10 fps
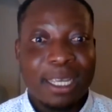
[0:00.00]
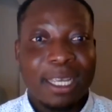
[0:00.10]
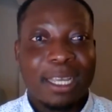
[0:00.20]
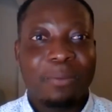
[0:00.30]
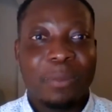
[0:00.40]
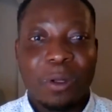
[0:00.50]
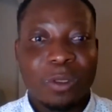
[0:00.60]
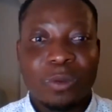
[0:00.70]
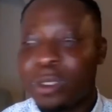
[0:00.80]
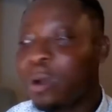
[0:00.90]
because we
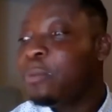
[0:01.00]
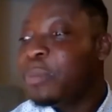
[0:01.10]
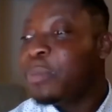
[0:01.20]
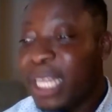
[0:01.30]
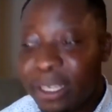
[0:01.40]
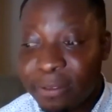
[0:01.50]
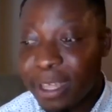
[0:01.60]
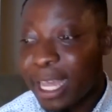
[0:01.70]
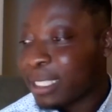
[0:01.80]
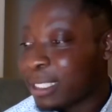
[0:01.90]
don't believe
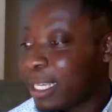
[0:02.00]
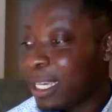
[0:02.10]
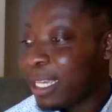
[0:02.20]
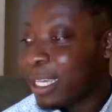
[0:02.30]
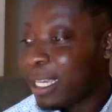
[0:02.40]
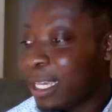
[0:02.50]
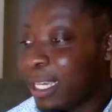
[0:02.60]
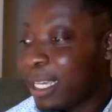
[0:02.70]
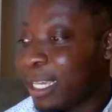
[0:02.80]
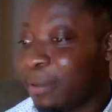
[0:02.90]
that we
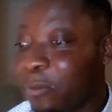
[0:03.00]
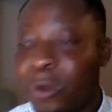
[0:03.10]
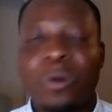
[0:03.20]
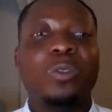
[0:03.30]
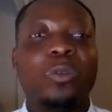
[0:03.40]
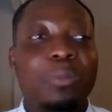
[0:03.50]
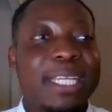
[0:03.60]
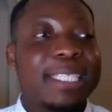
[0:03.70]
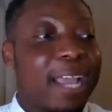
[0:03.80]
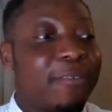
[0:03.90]
want to place
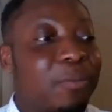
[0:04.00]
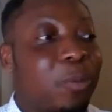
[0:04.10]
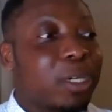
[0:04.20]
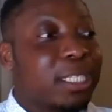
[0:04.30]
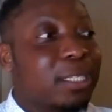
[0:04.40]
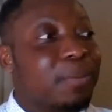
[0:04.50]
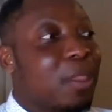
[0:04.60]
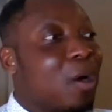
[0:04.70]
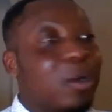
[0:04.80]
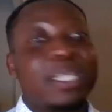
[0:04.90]
everybody on the
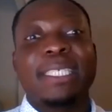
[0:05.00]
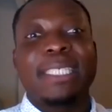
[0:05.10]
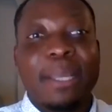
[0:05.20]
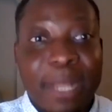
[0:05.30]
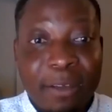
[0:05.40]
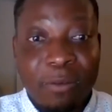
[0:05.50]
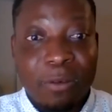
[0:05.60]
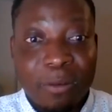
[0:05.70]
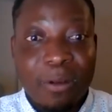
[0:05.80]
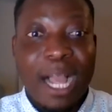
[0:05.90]
same level as
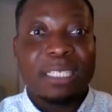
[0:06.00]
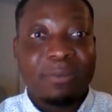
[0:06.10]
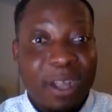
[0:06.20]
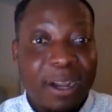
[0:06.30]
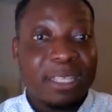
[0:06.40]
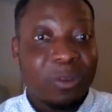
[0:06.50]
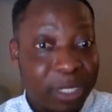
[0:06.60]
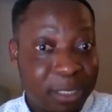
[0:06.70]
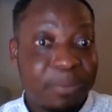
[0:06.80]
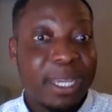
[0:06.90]
far as
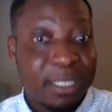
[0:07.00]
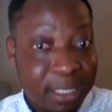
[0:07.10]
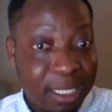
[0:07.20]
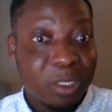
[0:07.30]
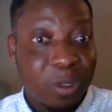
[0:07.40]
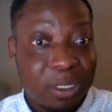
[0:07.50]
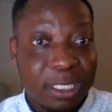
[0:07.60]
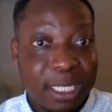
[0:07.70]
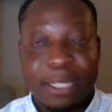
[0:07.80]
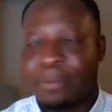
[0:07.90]
respect is
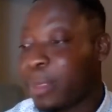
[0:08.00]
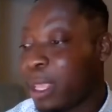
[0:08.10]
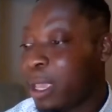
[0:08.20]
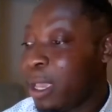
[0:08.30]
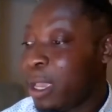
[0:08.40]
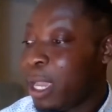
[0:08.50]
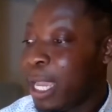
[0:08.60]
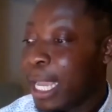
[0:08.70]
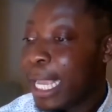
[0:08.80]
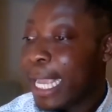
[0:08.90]
concerned.
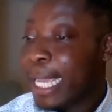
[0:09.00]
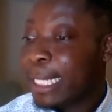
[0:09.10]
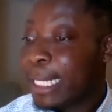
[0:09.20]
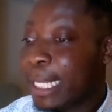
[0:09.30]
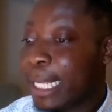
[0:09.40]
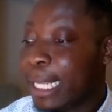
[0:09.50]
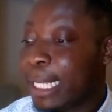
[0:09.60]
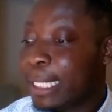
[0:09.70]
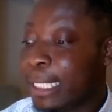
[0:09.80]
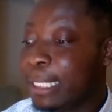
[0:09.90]
And
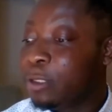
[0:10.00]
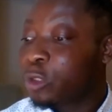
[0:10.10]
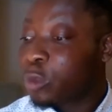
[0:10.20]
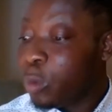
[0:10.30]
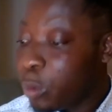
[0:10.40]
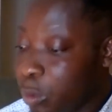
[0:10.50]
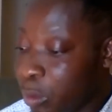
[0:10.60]
in school,